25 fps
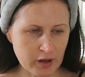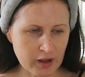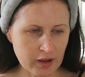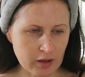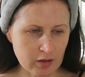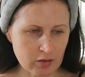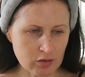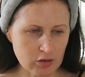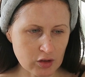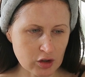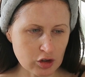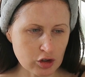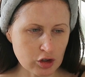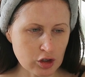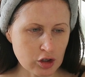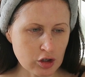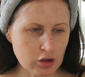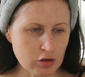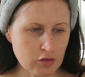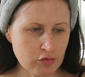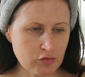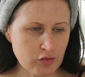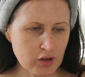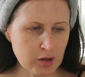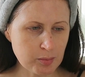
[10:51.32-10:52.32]
with
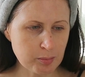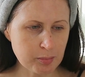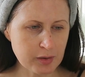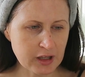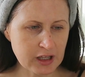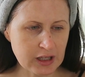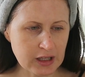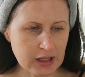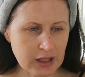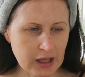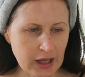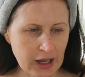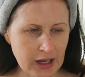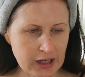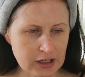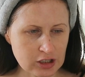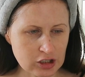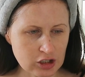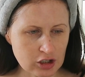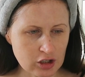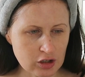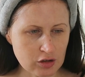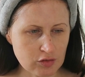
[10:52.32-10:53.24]
UVB and